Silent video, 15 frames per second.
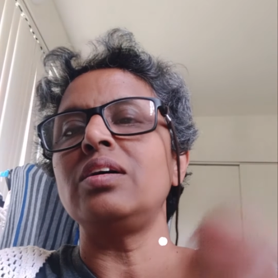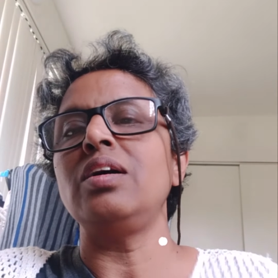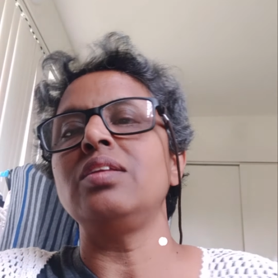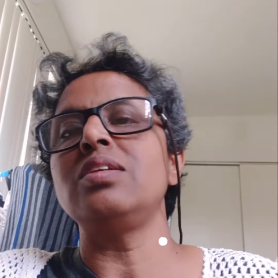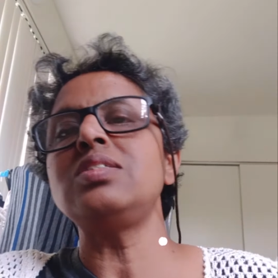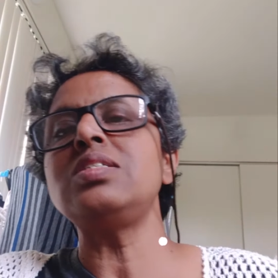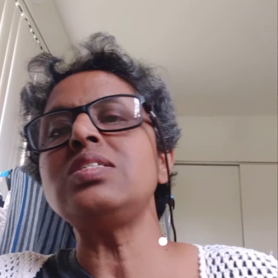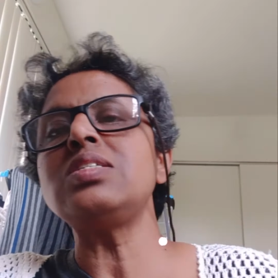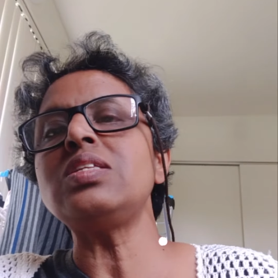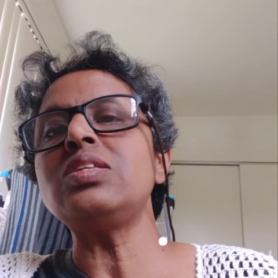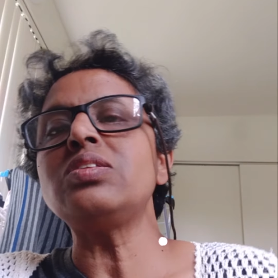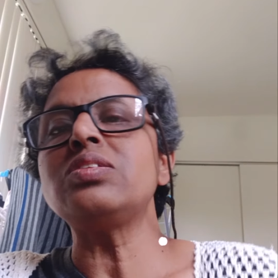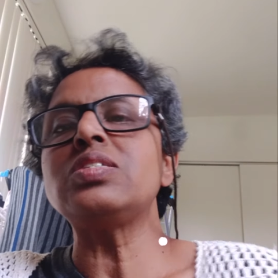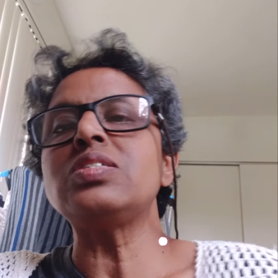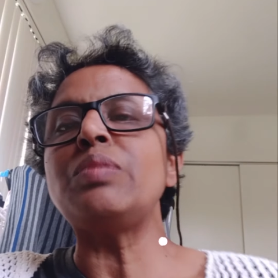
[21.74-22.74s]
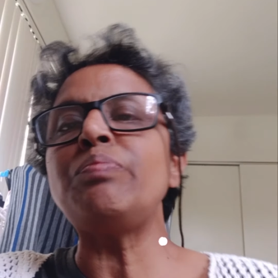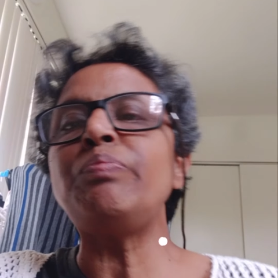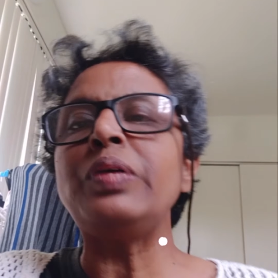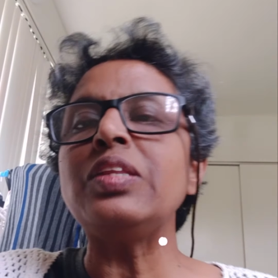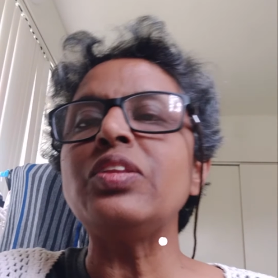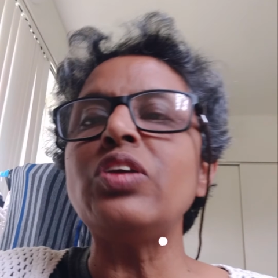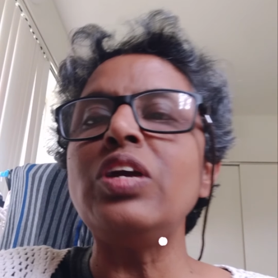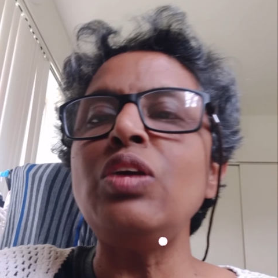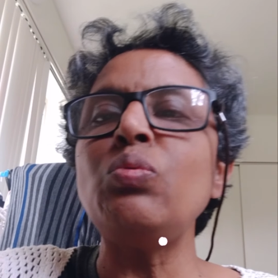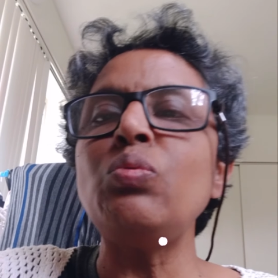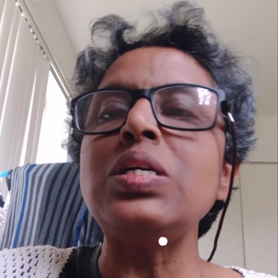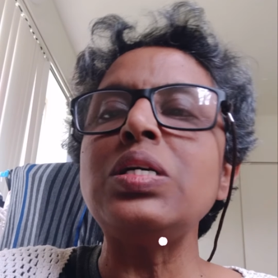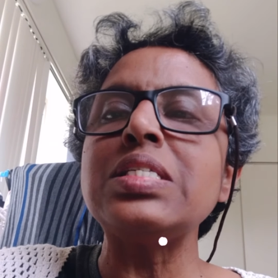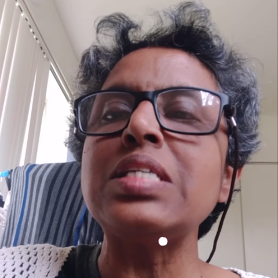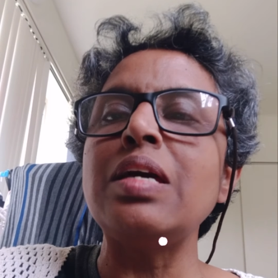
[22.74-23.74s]
This is a simple
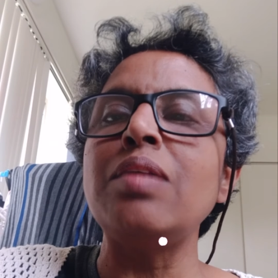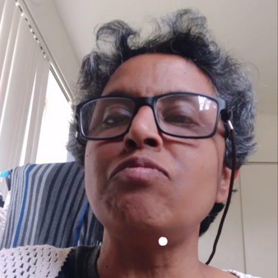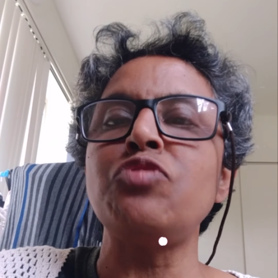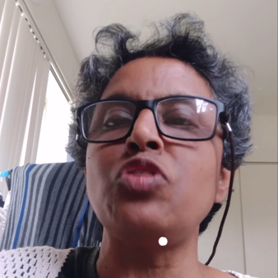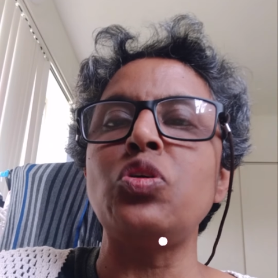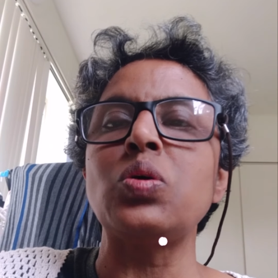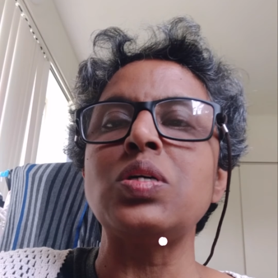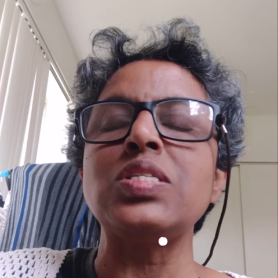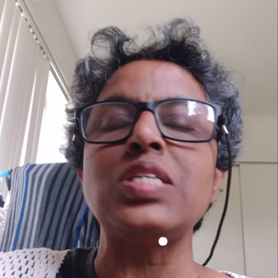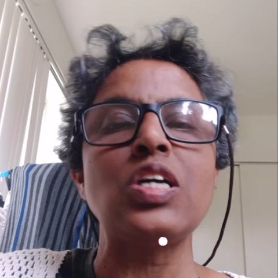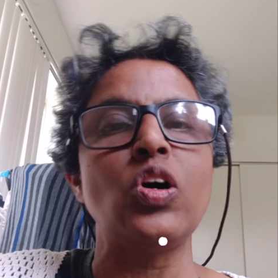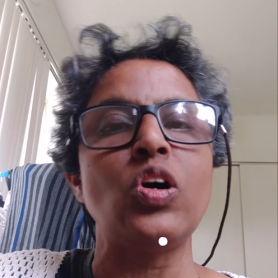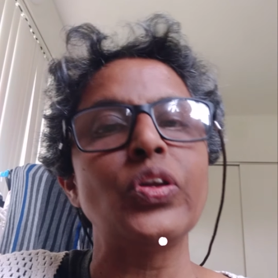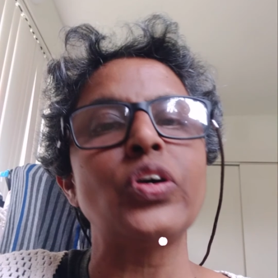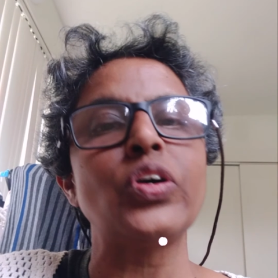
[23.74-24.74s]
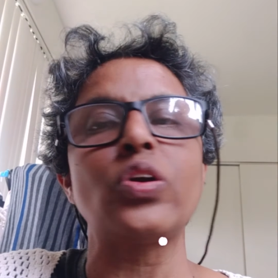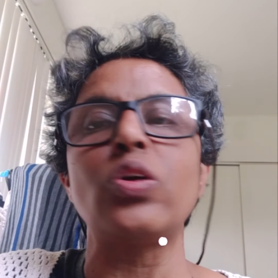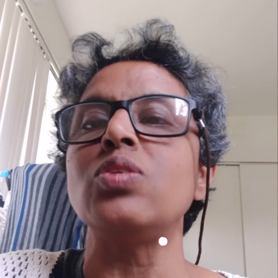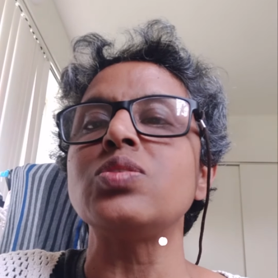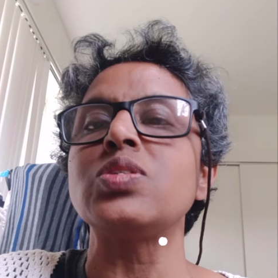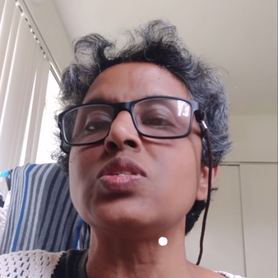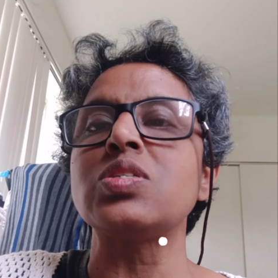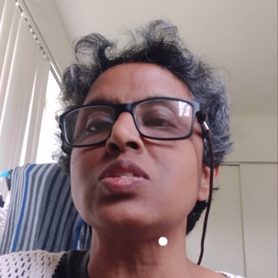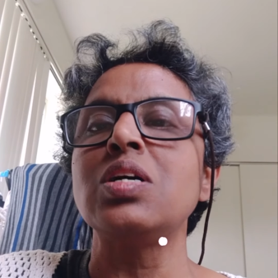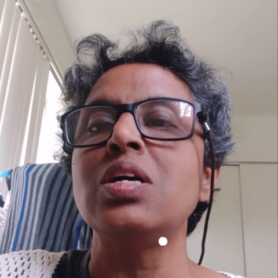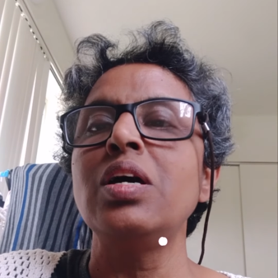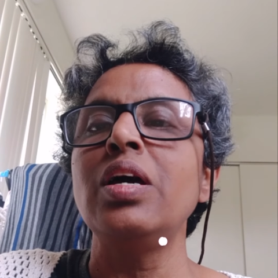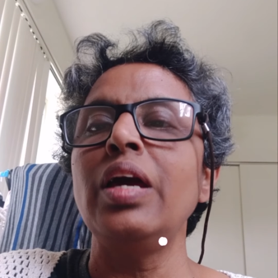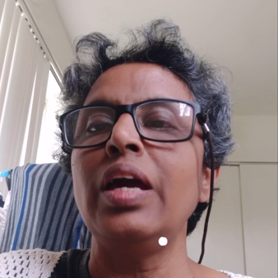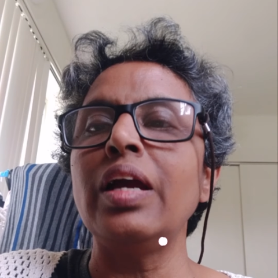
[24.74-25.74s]
three-verse hymn focusing on the cross.
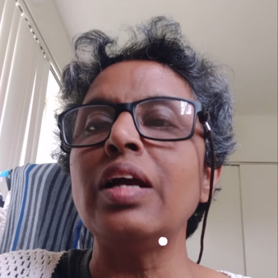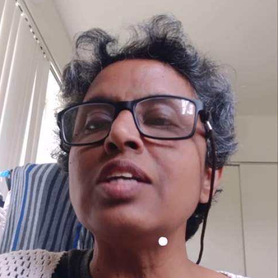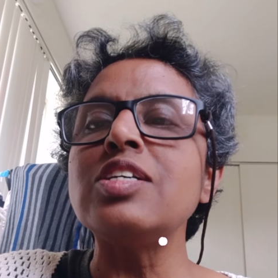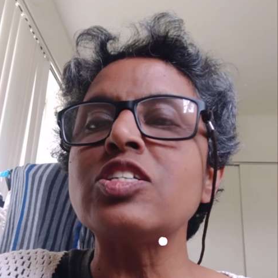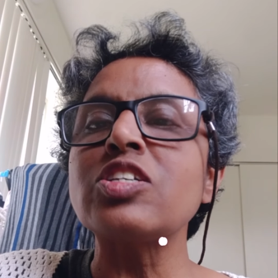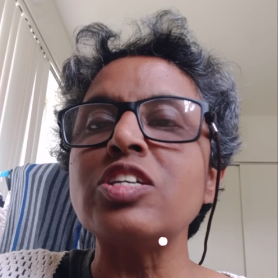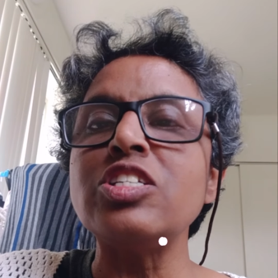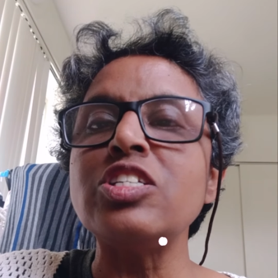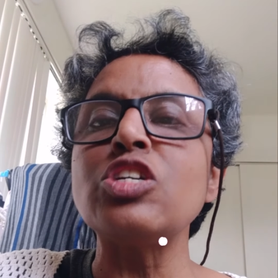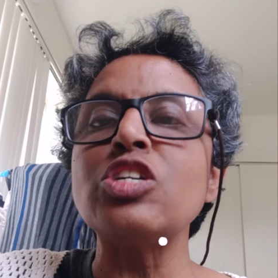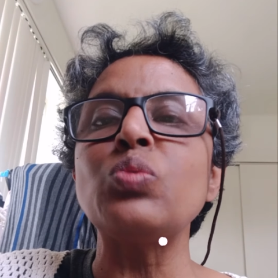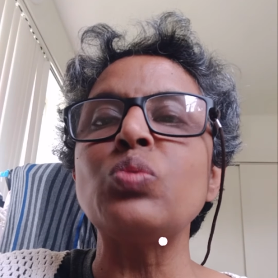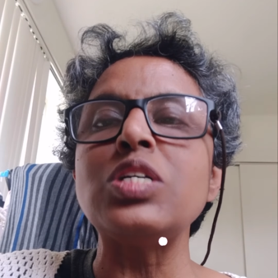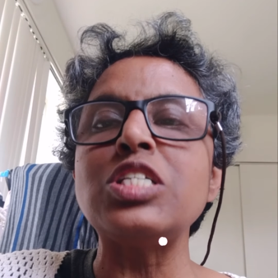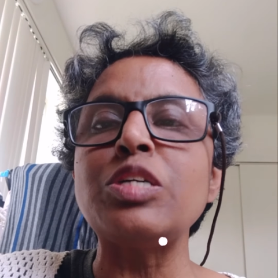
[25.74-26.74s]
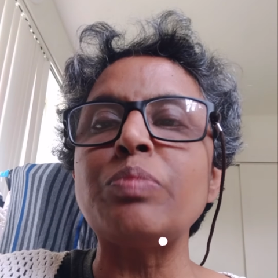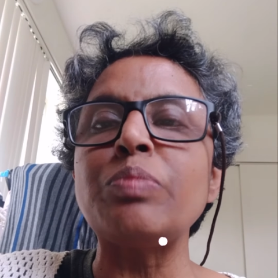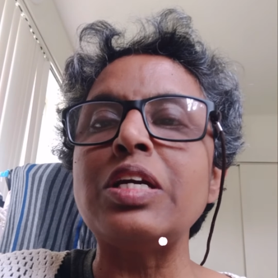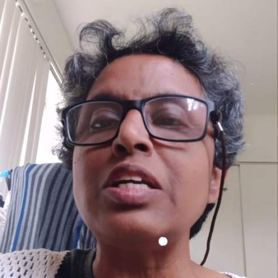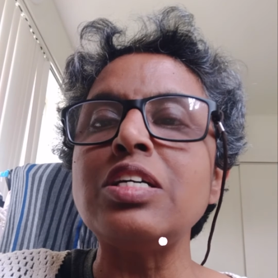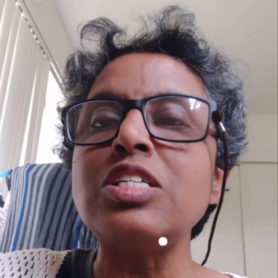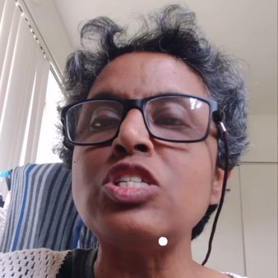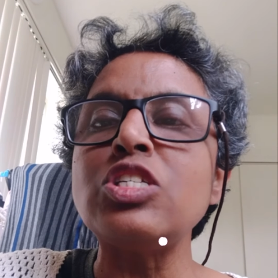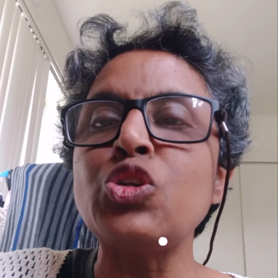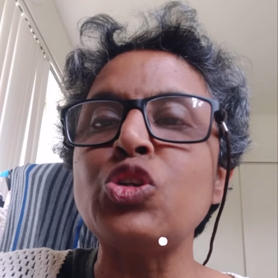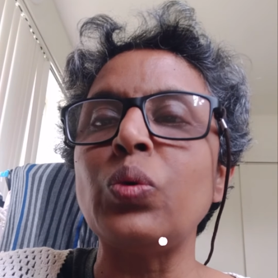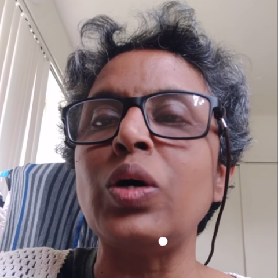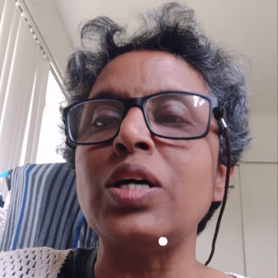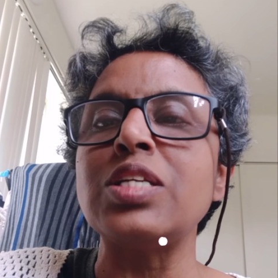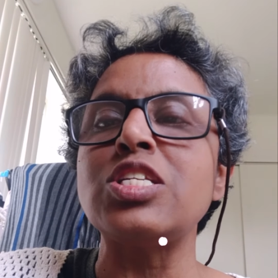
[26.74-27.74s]
English Christian worship leader
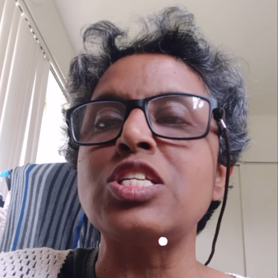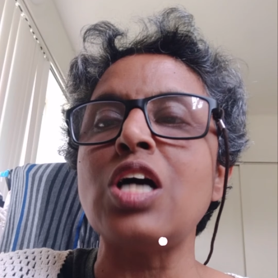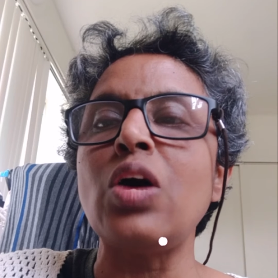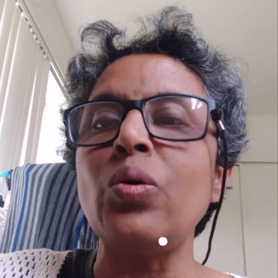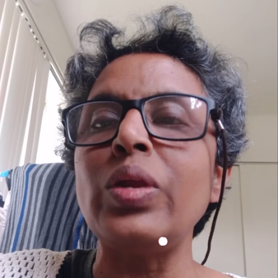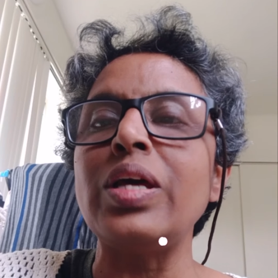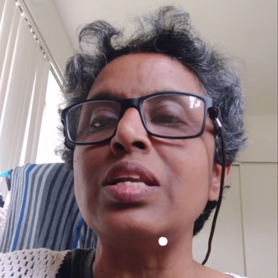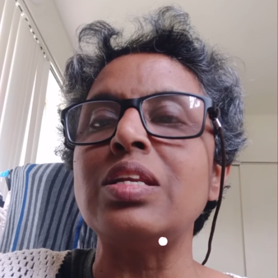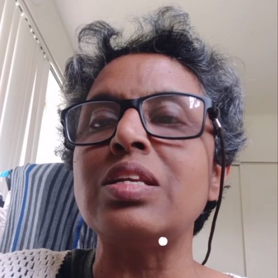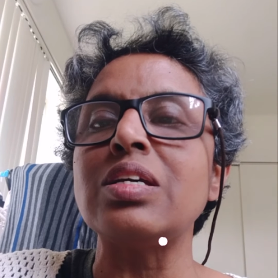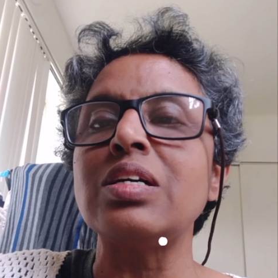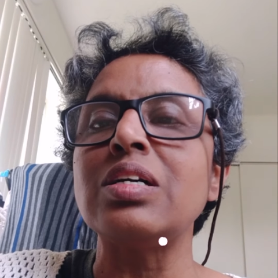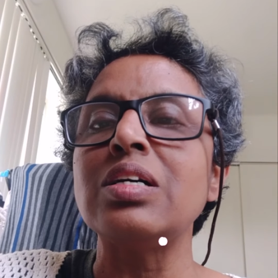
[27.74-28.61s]
Stuart Townend